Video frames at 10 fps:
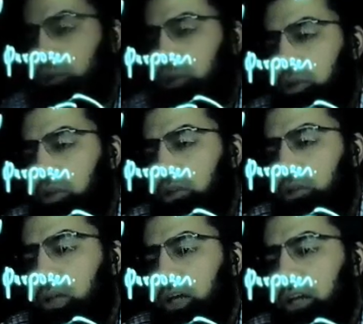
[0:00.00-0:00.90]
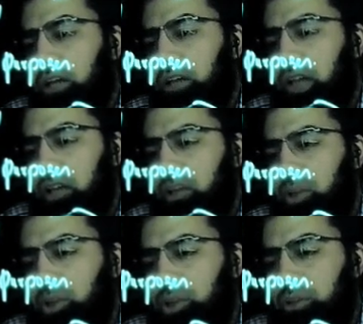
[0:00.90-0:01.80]
So this is actually electrical
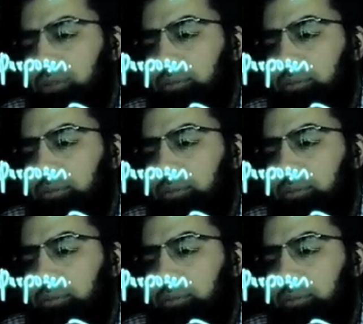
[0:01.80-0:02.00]
isolation.